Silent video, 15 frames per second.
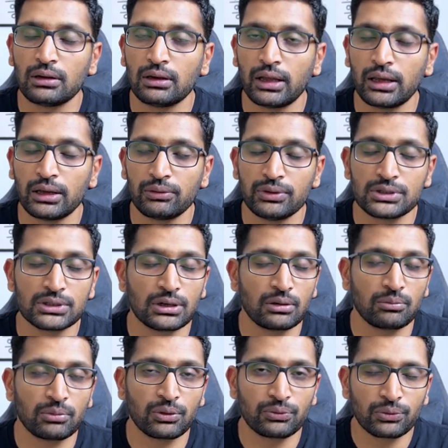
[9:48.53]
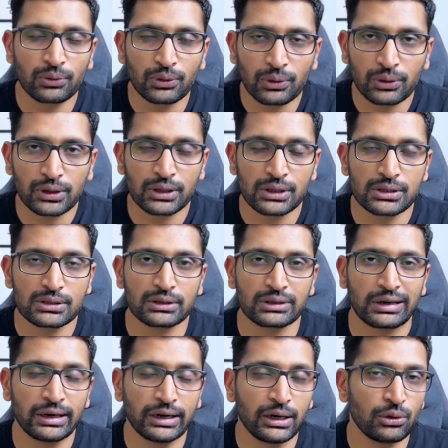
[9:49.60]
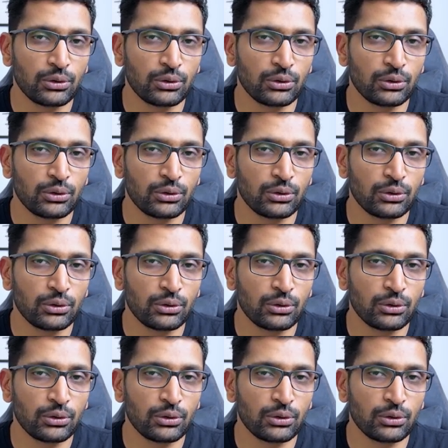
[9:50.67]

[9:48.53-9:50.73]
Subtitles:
like feature number 4 is ready